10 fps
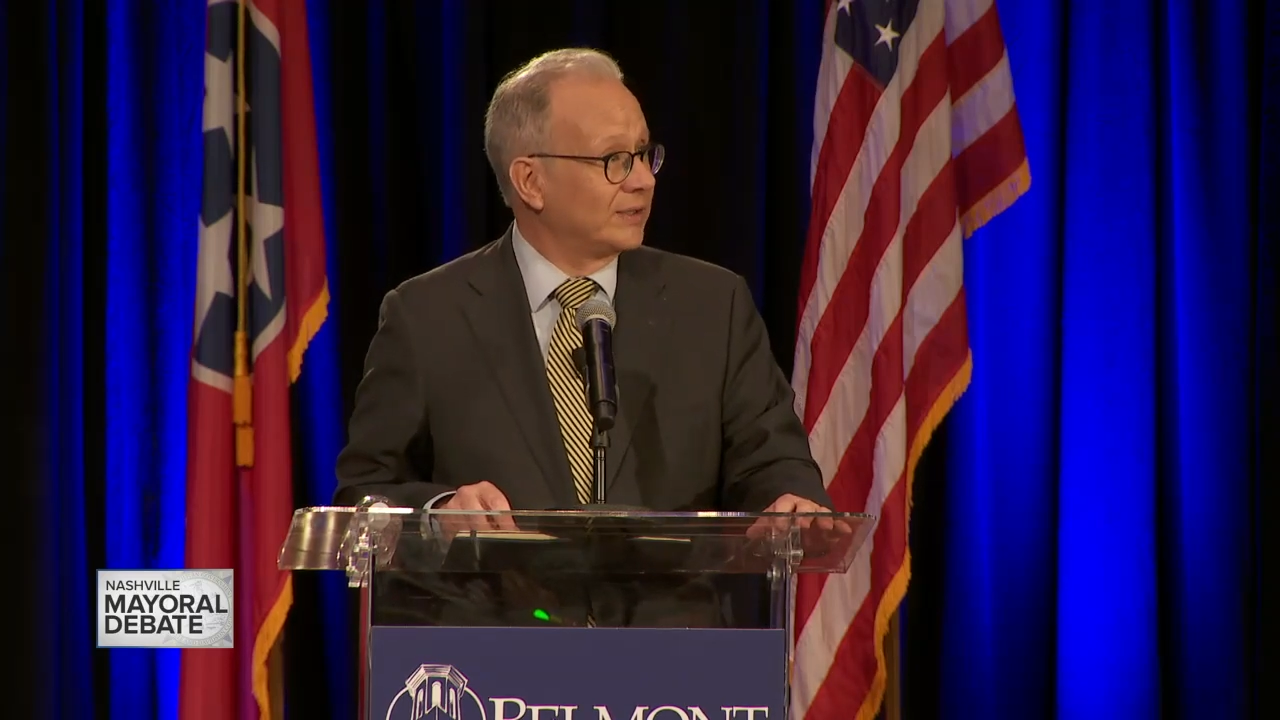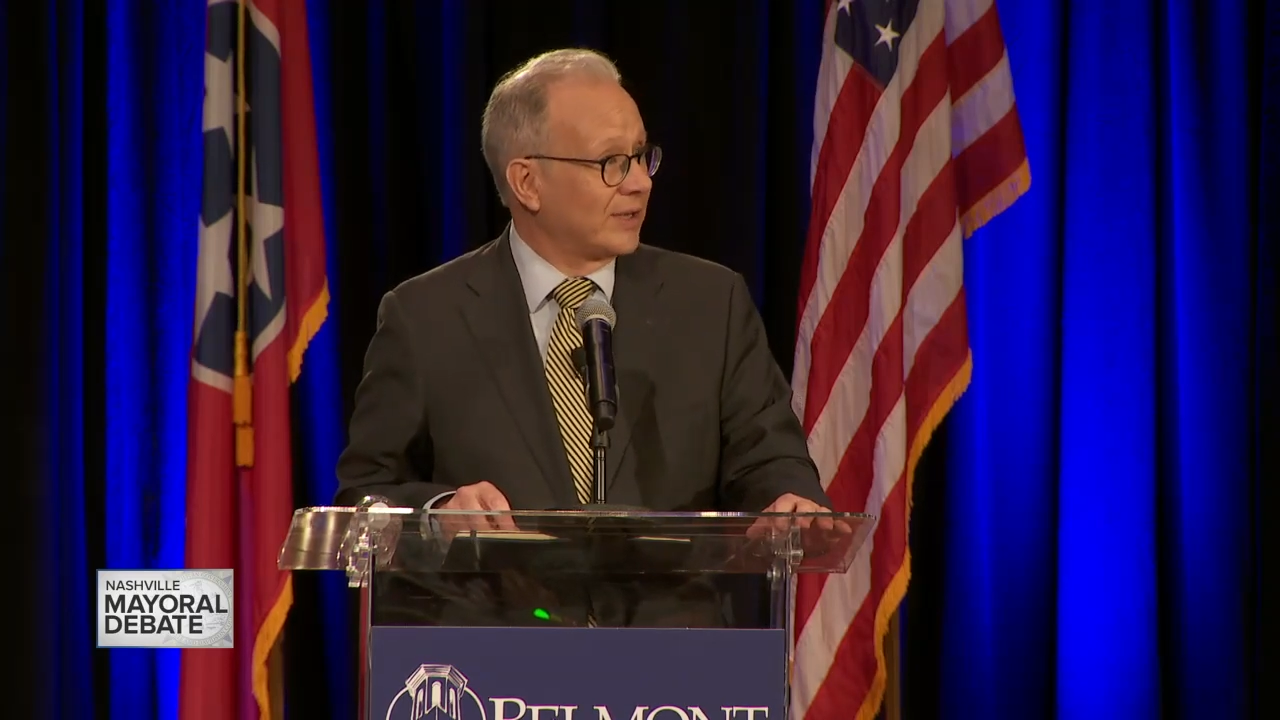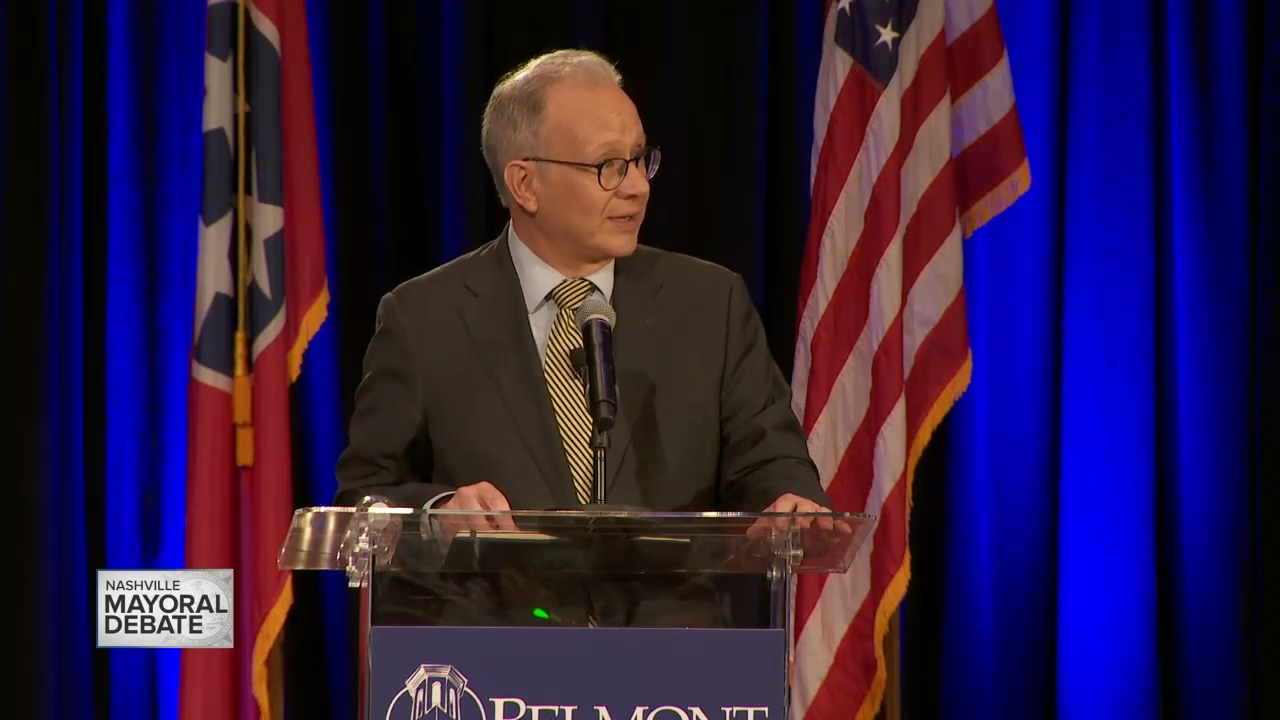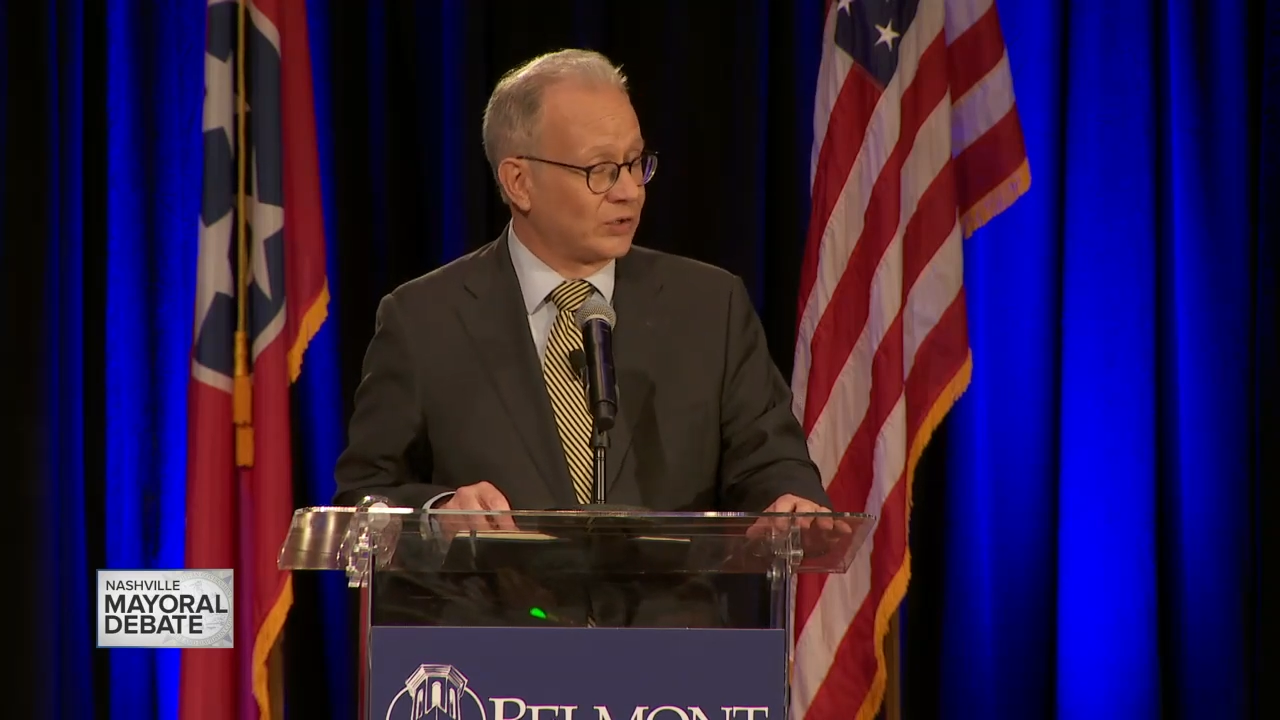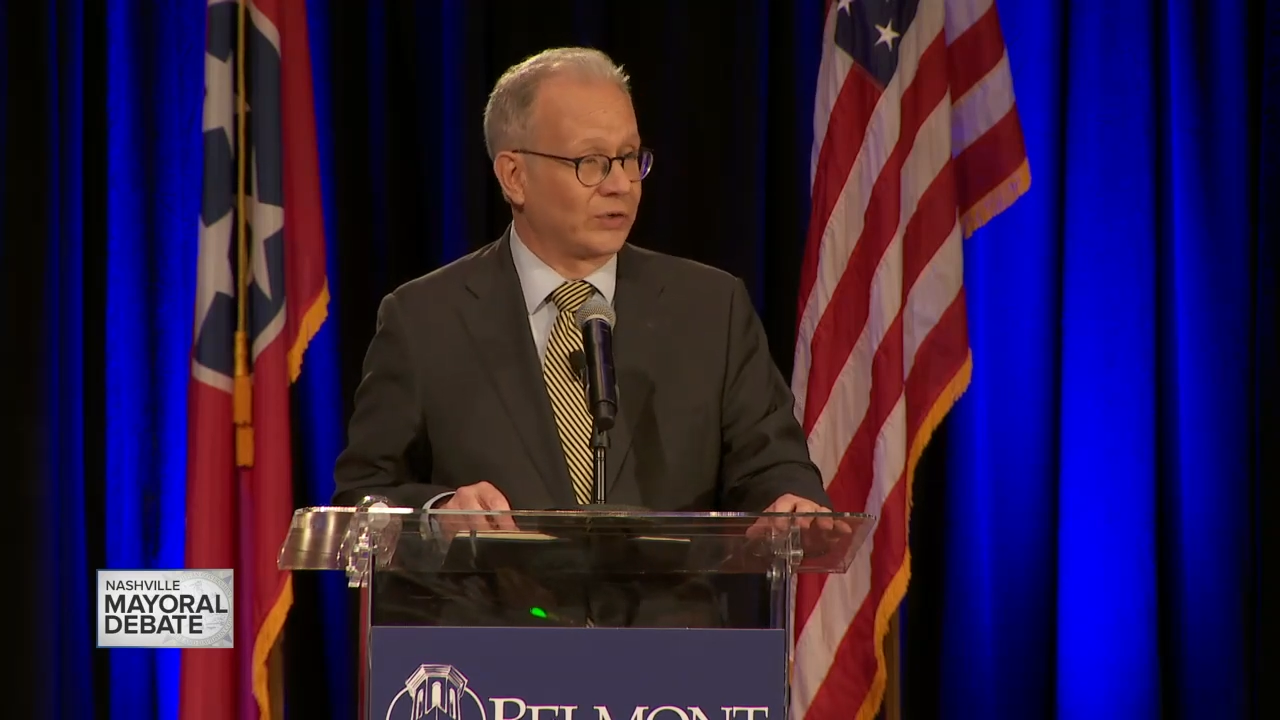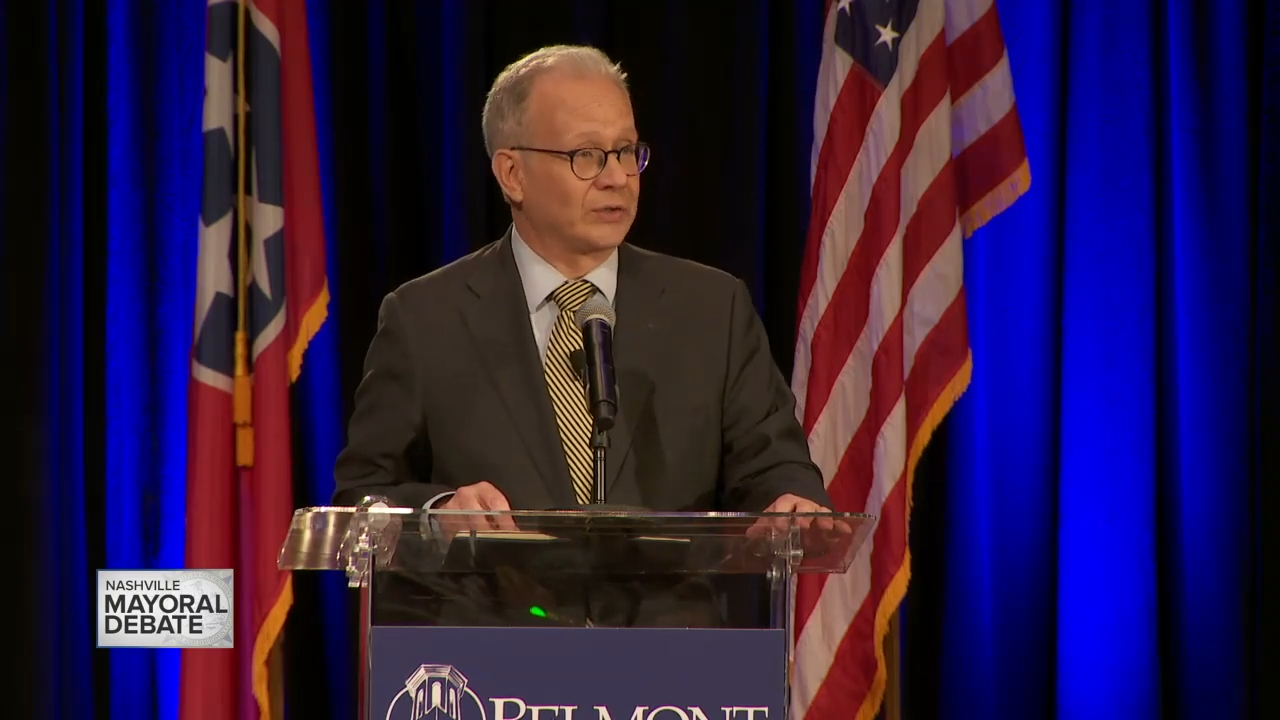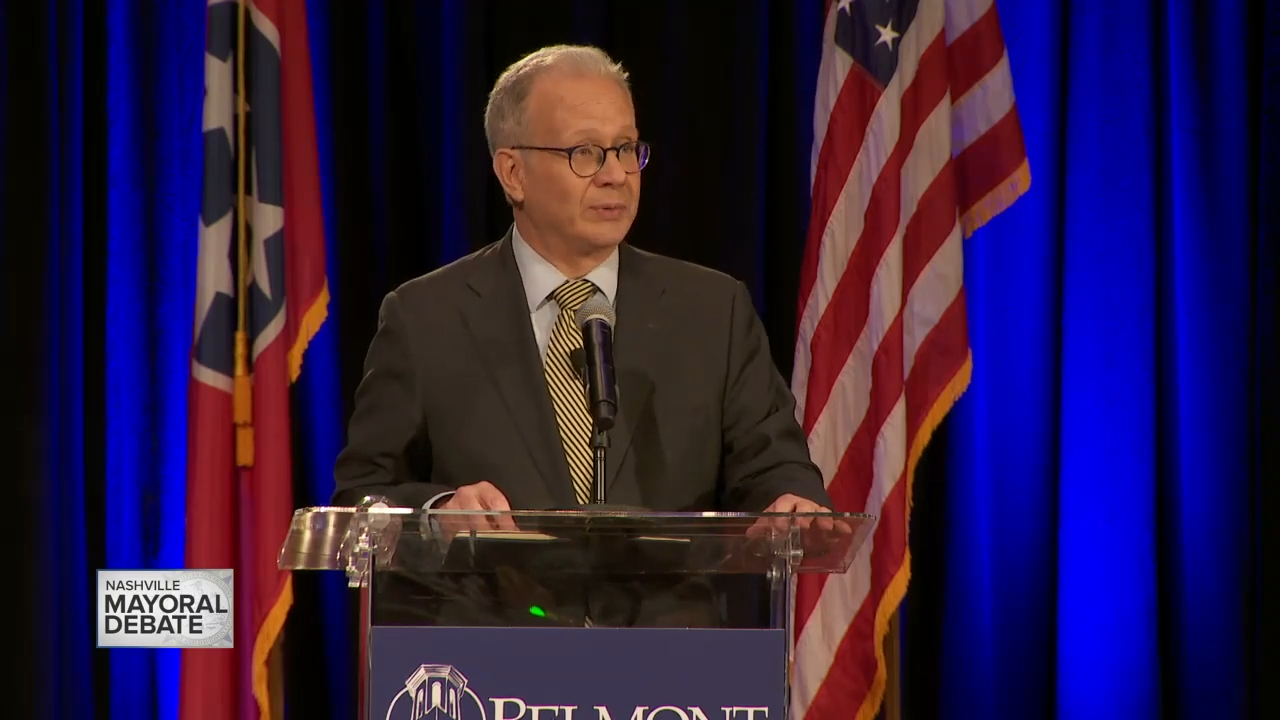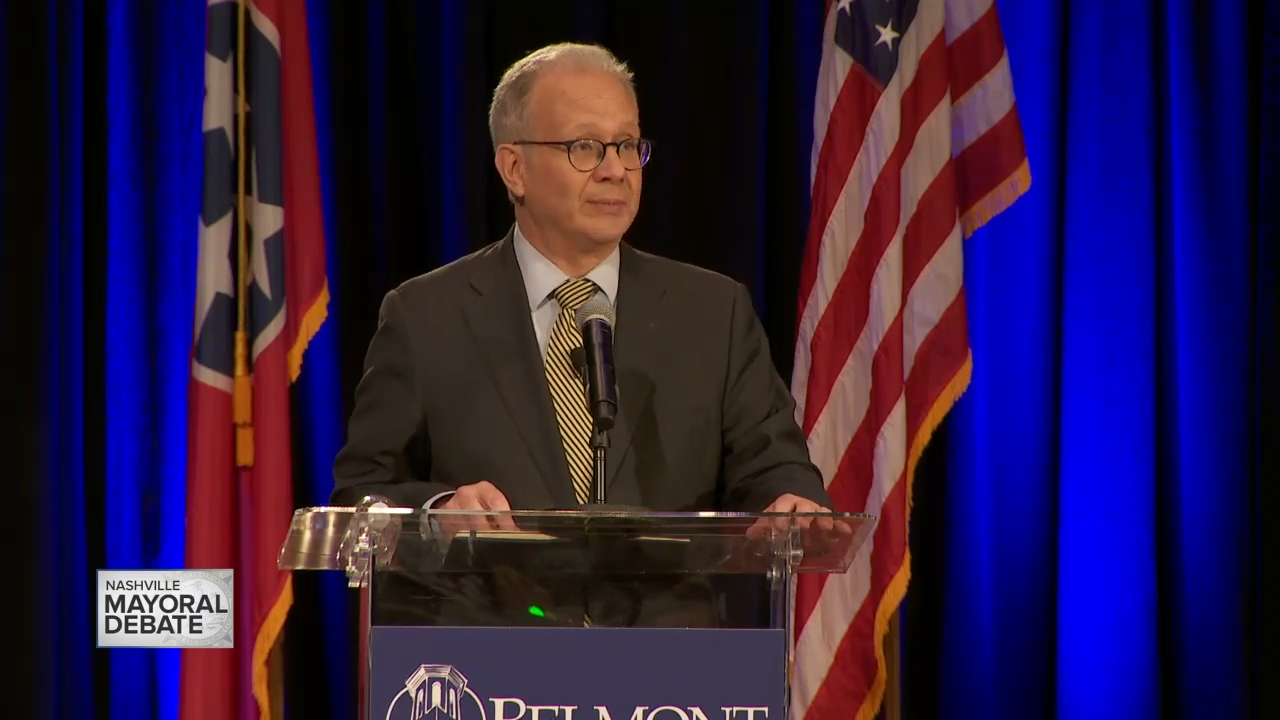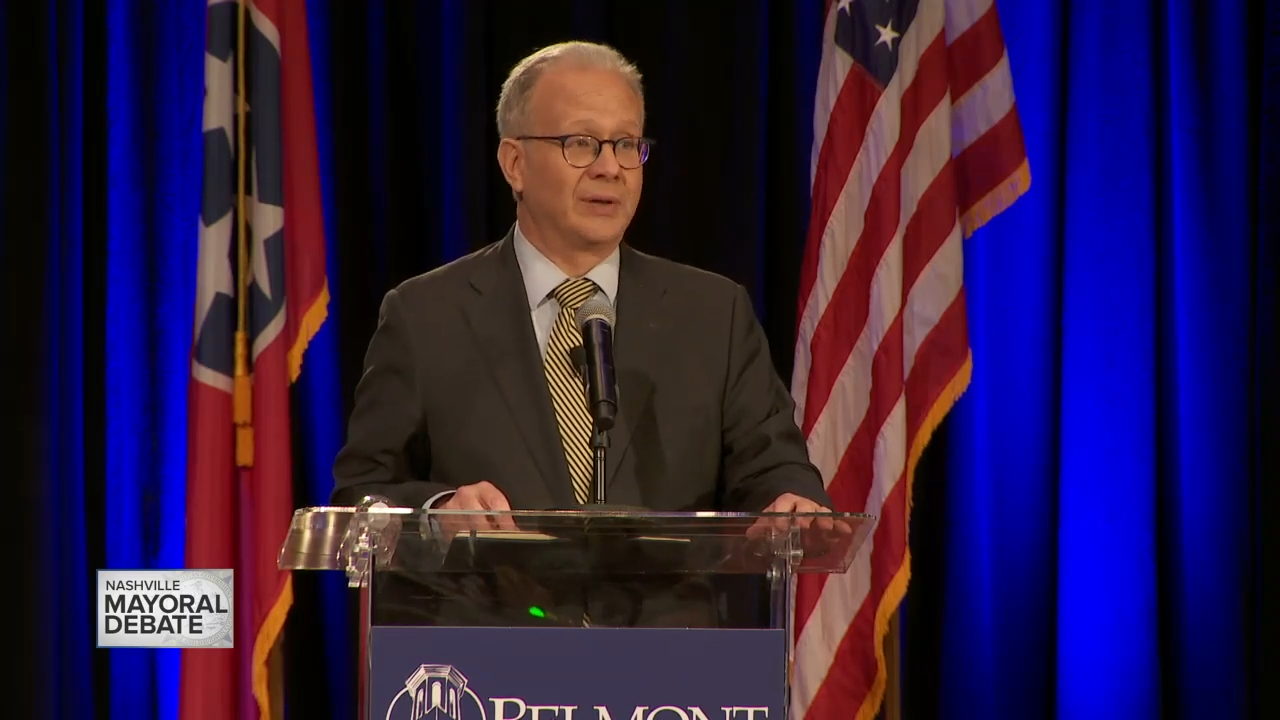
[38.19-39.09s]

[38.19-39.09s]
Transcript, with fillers: I talk to people,